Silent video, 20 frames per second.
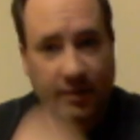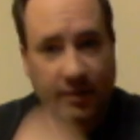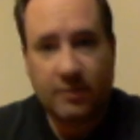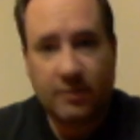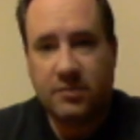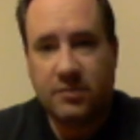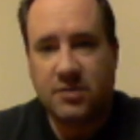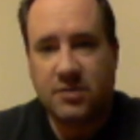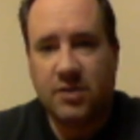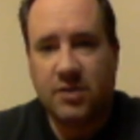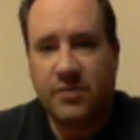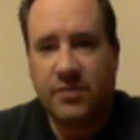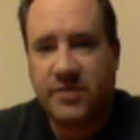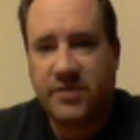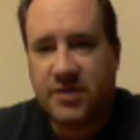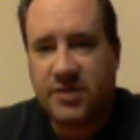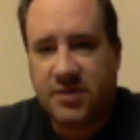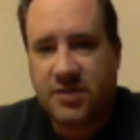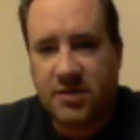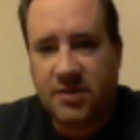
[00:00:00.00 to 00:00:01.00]
Slow
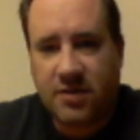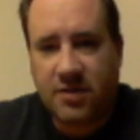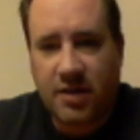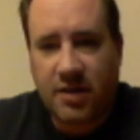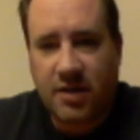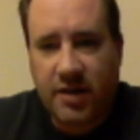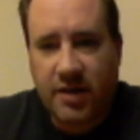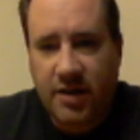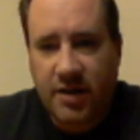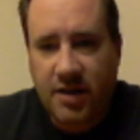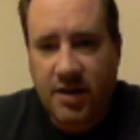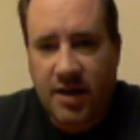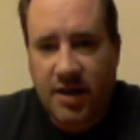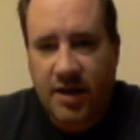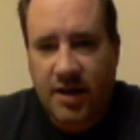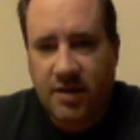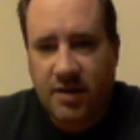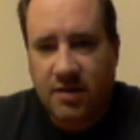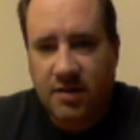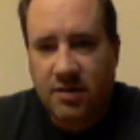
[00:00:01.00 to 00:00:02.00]
resistance, going to need
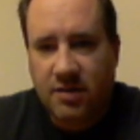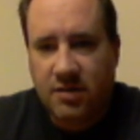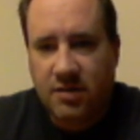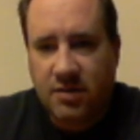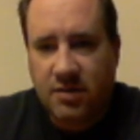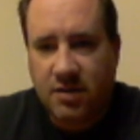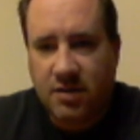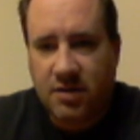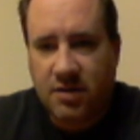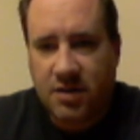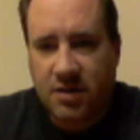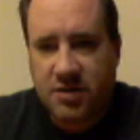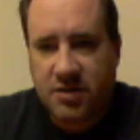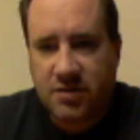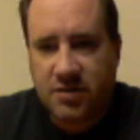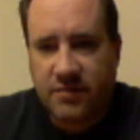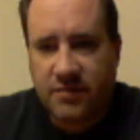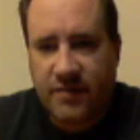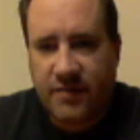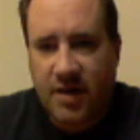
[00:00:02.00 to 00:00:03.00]
that. Concussion
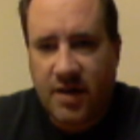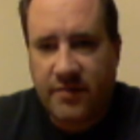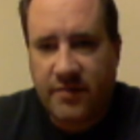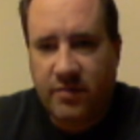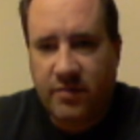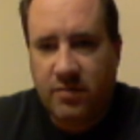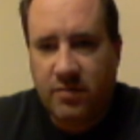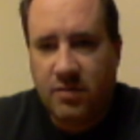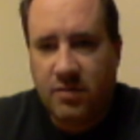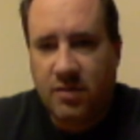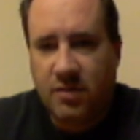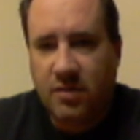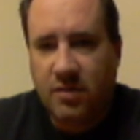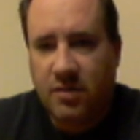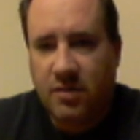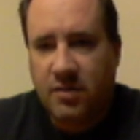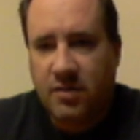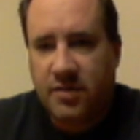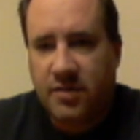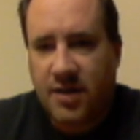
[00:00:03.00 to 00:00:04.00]
survival,
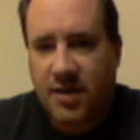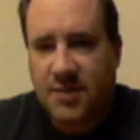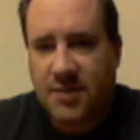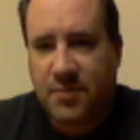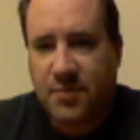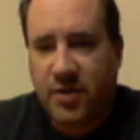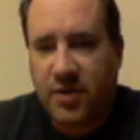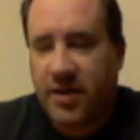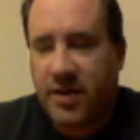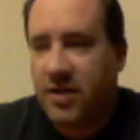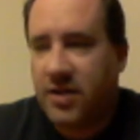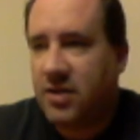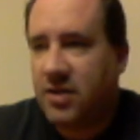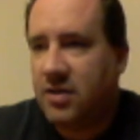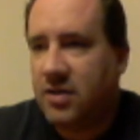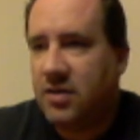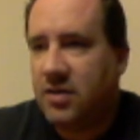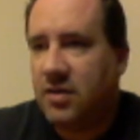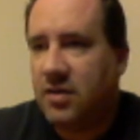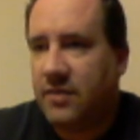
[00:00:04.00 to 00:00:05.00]
that's pretty
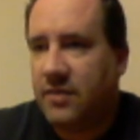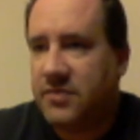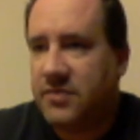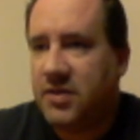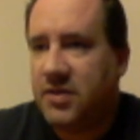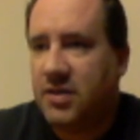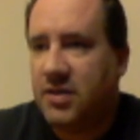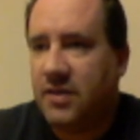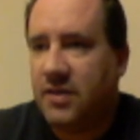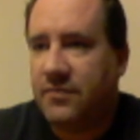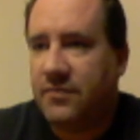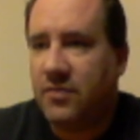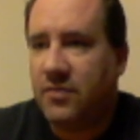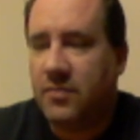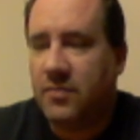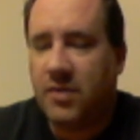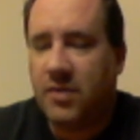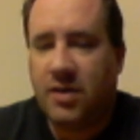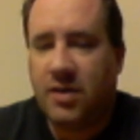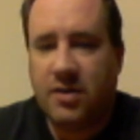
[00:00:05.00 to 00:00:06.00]
good. I've seen that
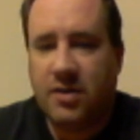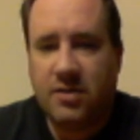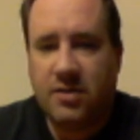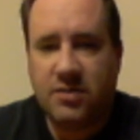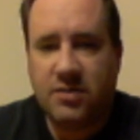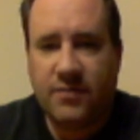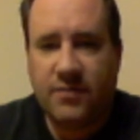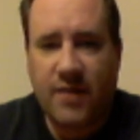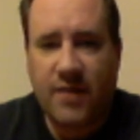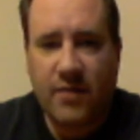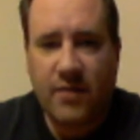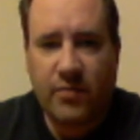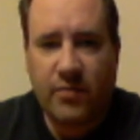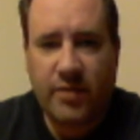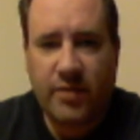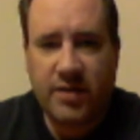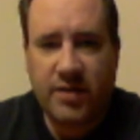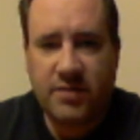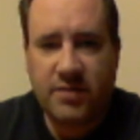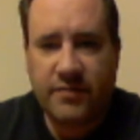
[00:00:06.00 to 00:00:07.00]
from the survival
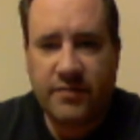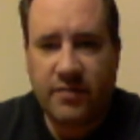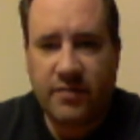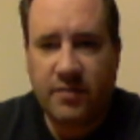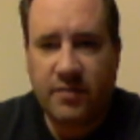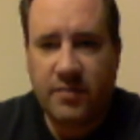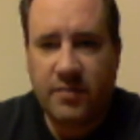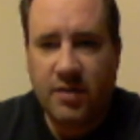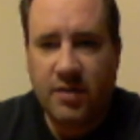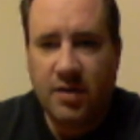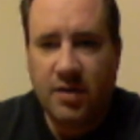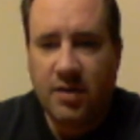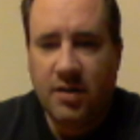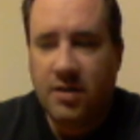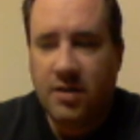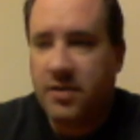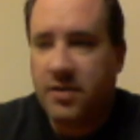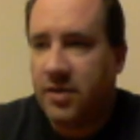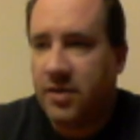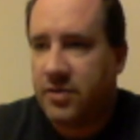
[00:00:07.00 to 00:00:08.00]
rates from
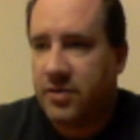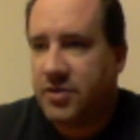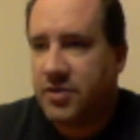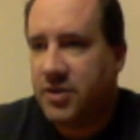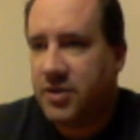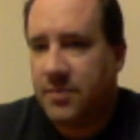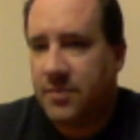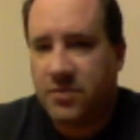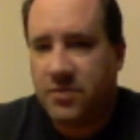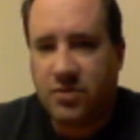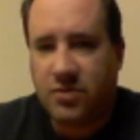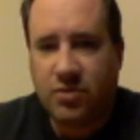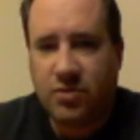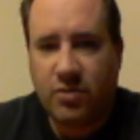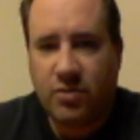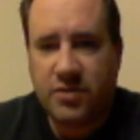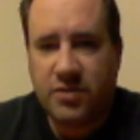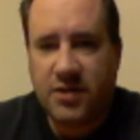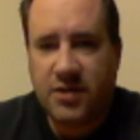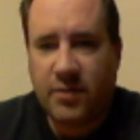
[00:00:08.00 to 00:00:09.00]
the other ships and
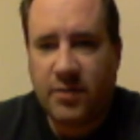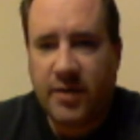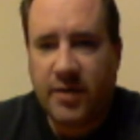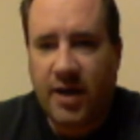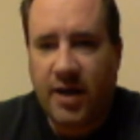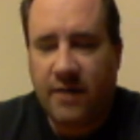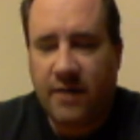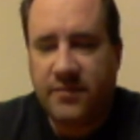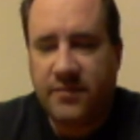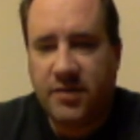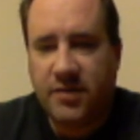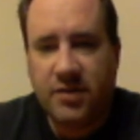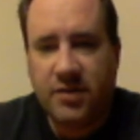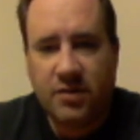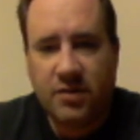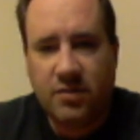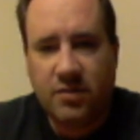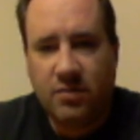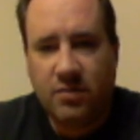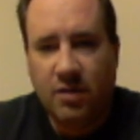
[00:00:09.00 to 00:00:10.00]
chores that we have to
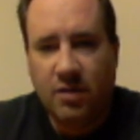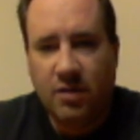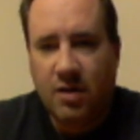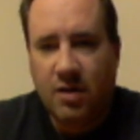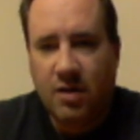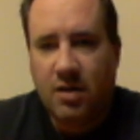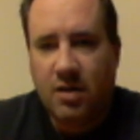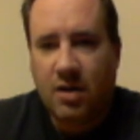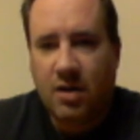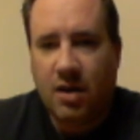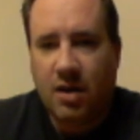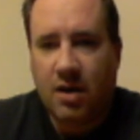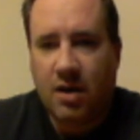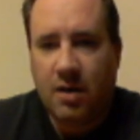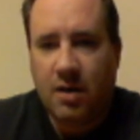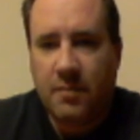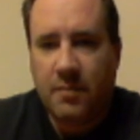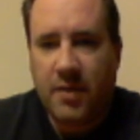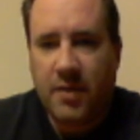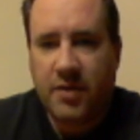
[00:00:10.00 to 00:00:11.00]
do.
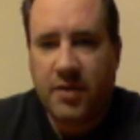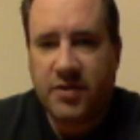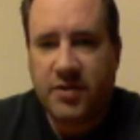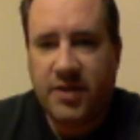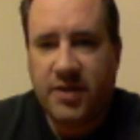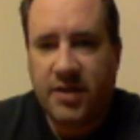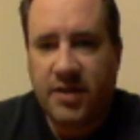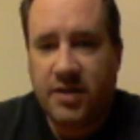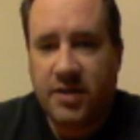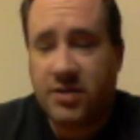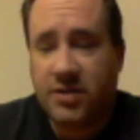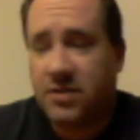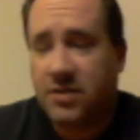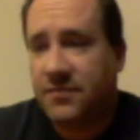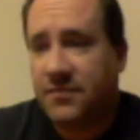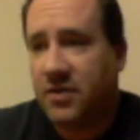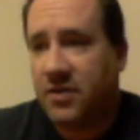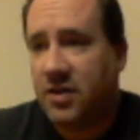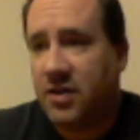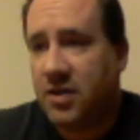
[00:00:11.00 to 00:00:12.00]
I understand that this is
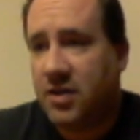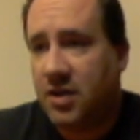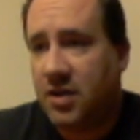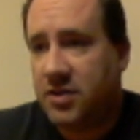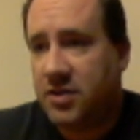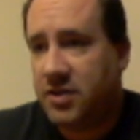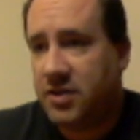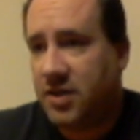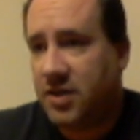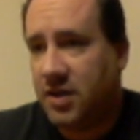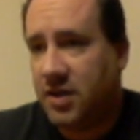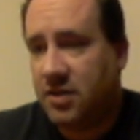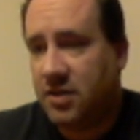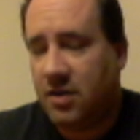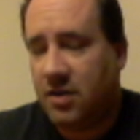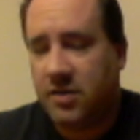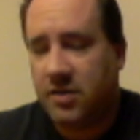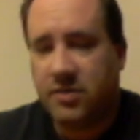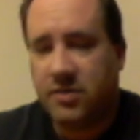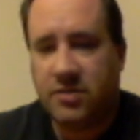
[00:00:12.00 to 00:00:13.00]
for concussion, not
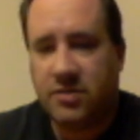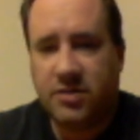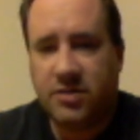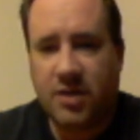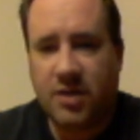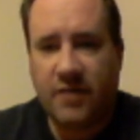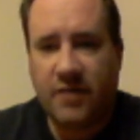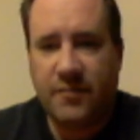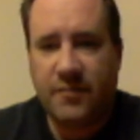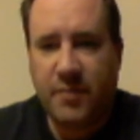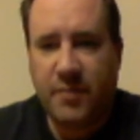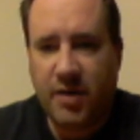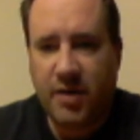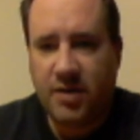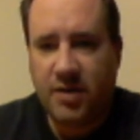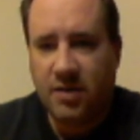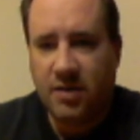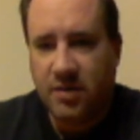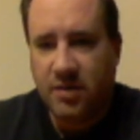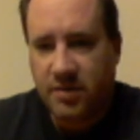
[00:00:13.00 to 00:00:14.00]
other stuff,
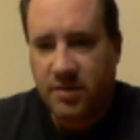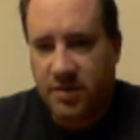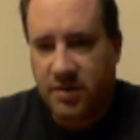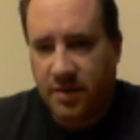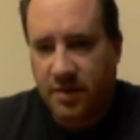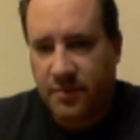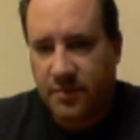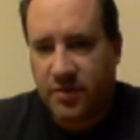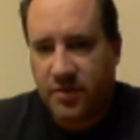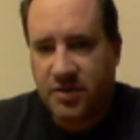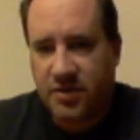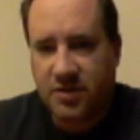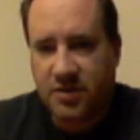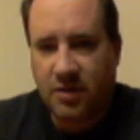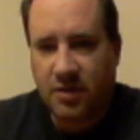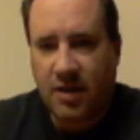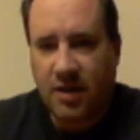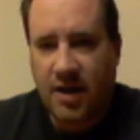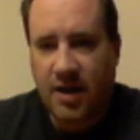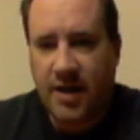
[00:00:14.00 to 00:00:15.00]
but the number is
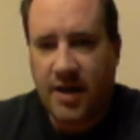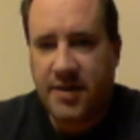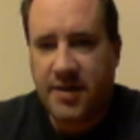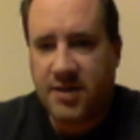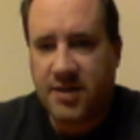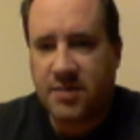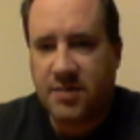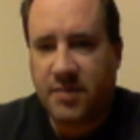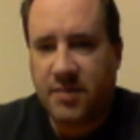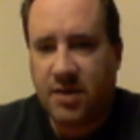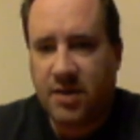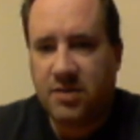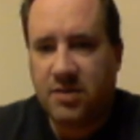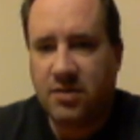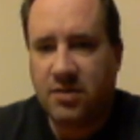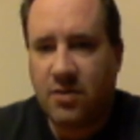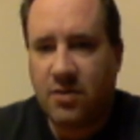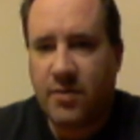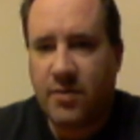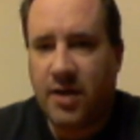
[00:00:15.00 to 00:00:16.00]
still high, and that's about
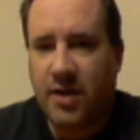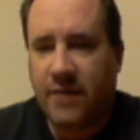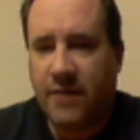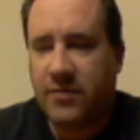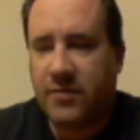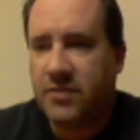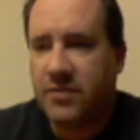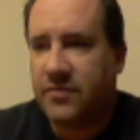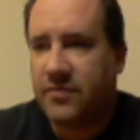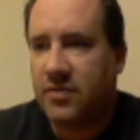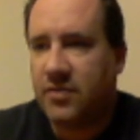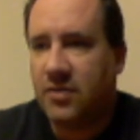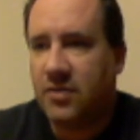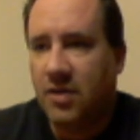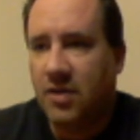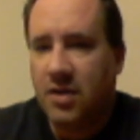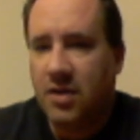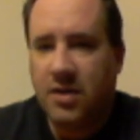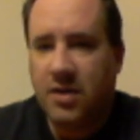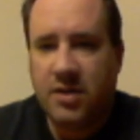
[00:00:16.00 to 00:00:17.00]
the going average for
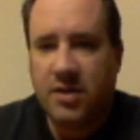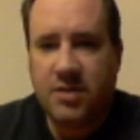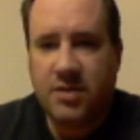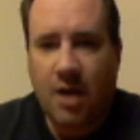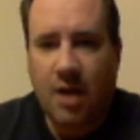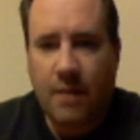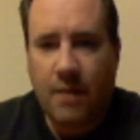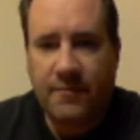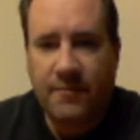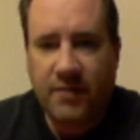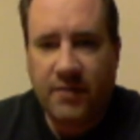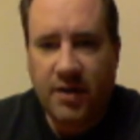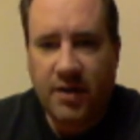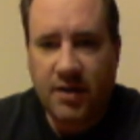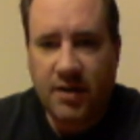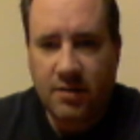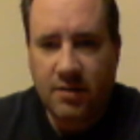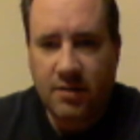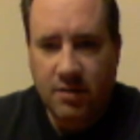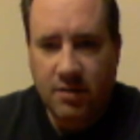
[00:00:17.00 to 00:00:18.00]
the top
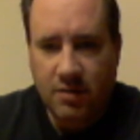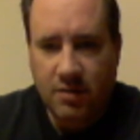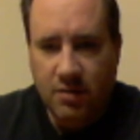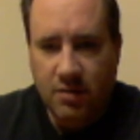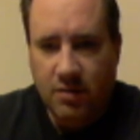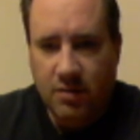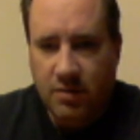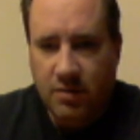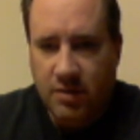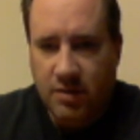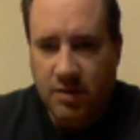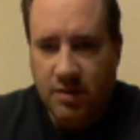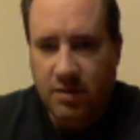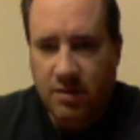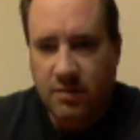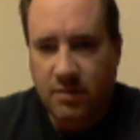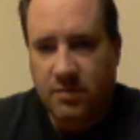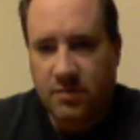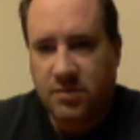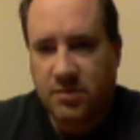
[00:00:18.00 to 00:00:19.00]
fleet.
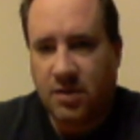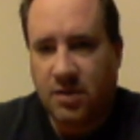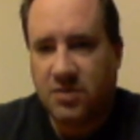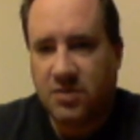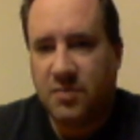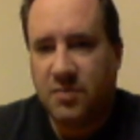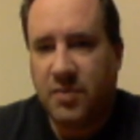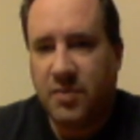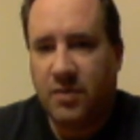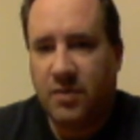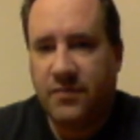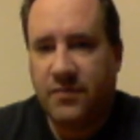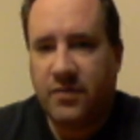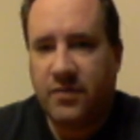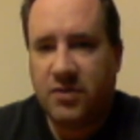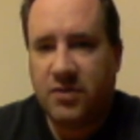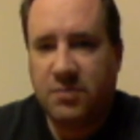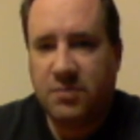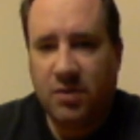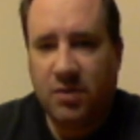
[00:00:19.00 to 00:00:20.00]
It's also built for
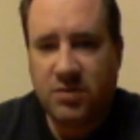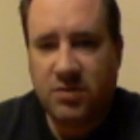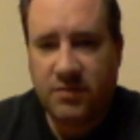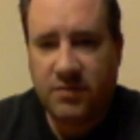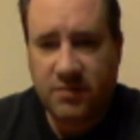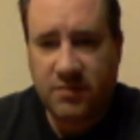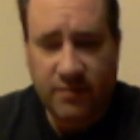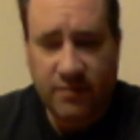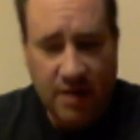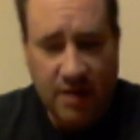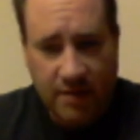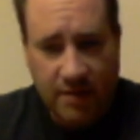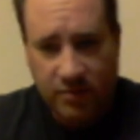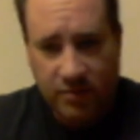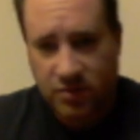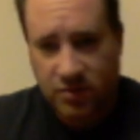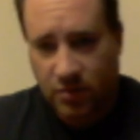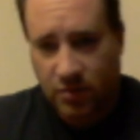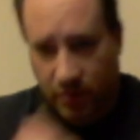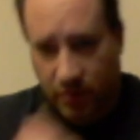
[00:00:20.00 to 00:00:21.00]
explosive survival,
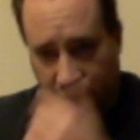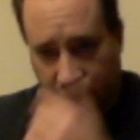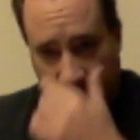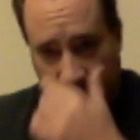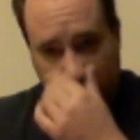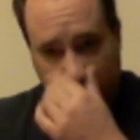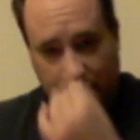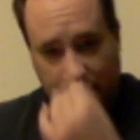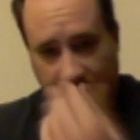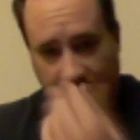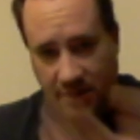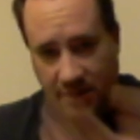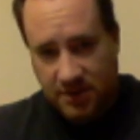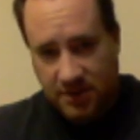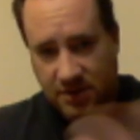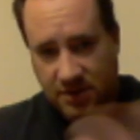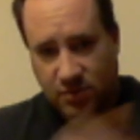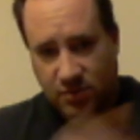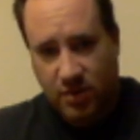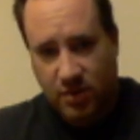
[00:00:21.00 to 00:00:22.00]
so we're gonna, like I said,
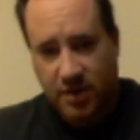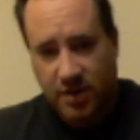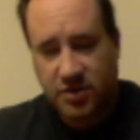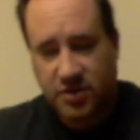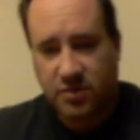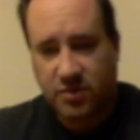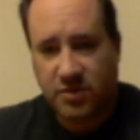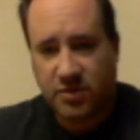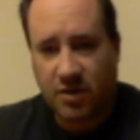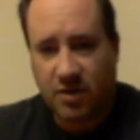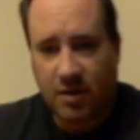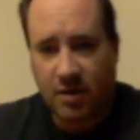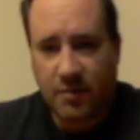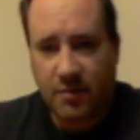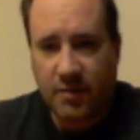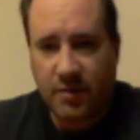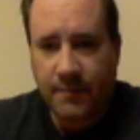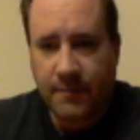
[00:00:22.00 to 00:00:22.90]
that's why I chose the armor.